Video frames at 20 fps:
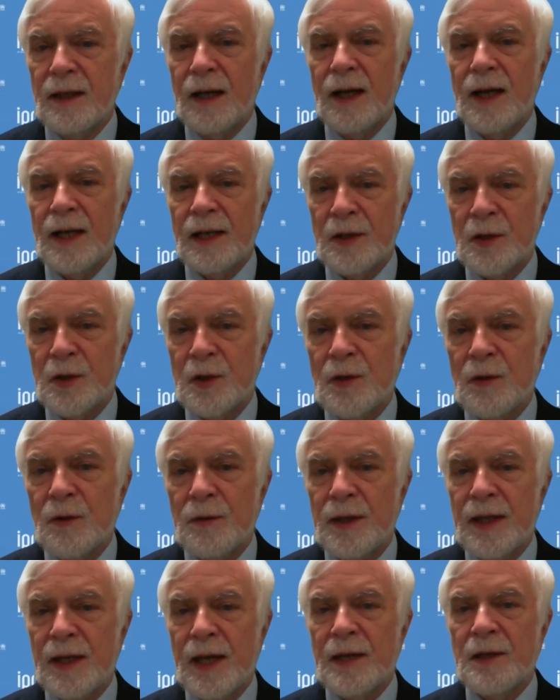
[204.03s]
Action
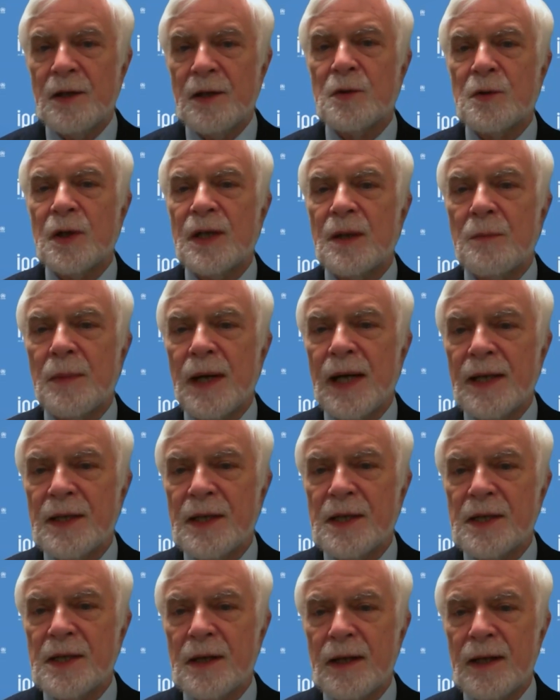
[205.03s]
on the energy
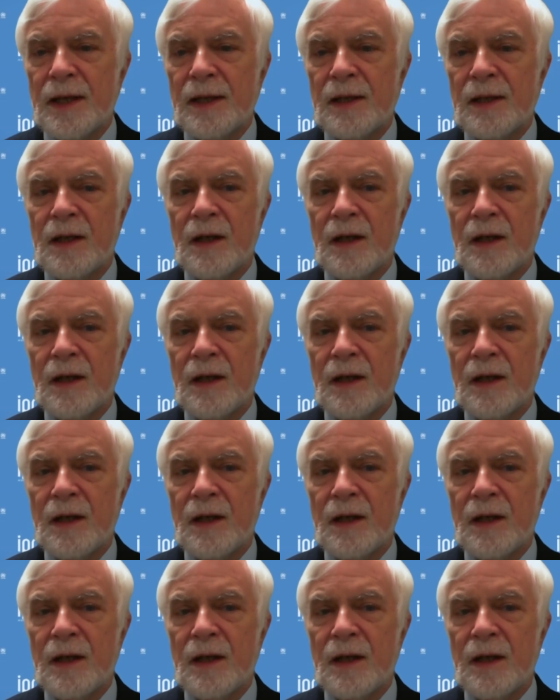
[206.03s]
demand side